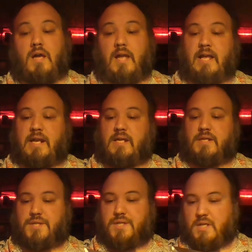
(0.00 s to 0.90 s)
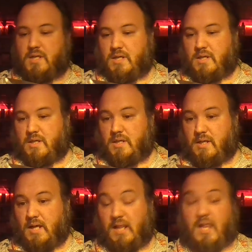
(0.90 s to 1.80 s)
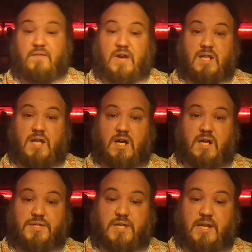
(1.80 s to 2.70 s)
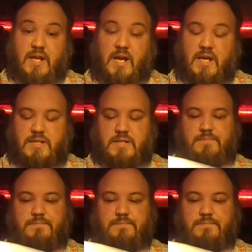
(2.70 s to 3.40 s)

It is 11 o'clock on Sunday night.